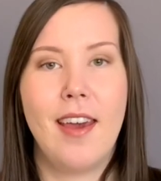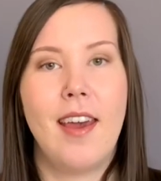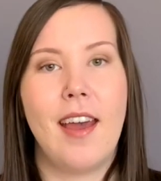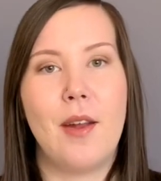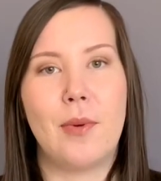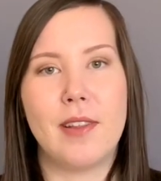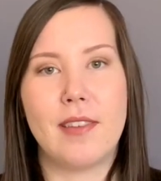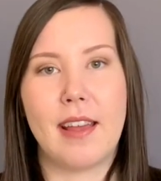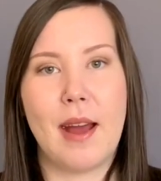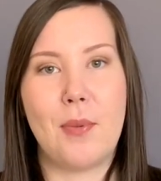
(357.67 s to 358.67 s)
And
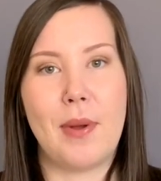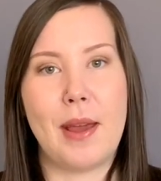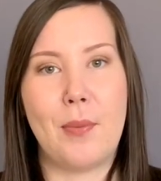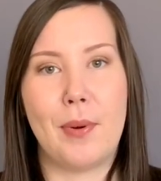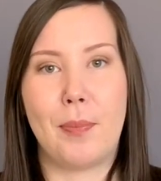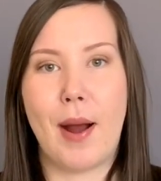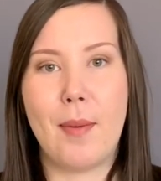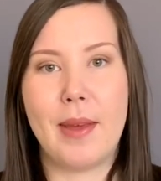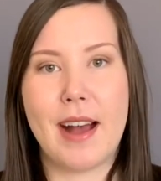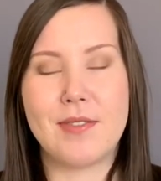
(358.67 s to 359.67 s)
once again, we would
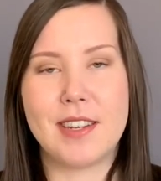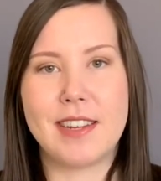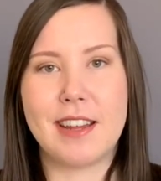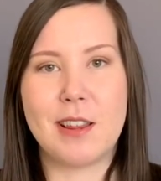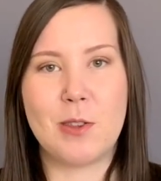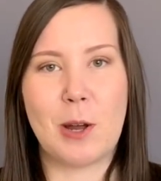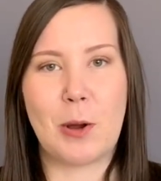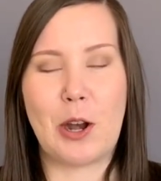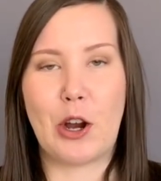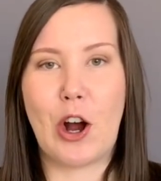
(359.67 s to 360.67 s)
probably have to take the
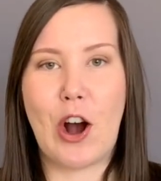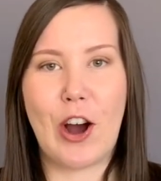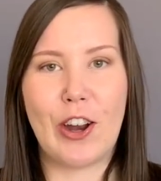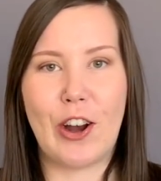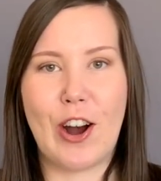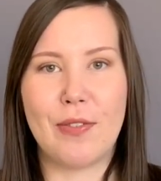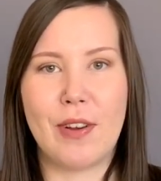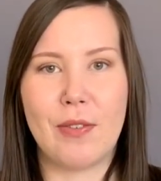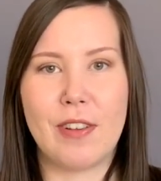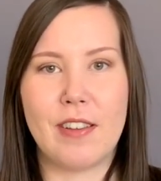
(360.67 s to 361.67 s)
generator on and off
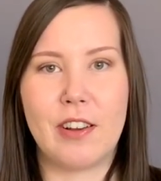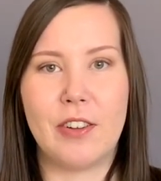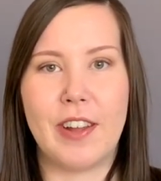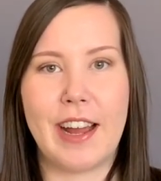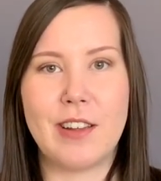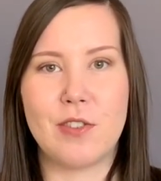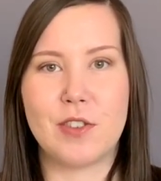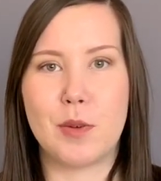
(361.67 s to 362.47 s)
every single night just to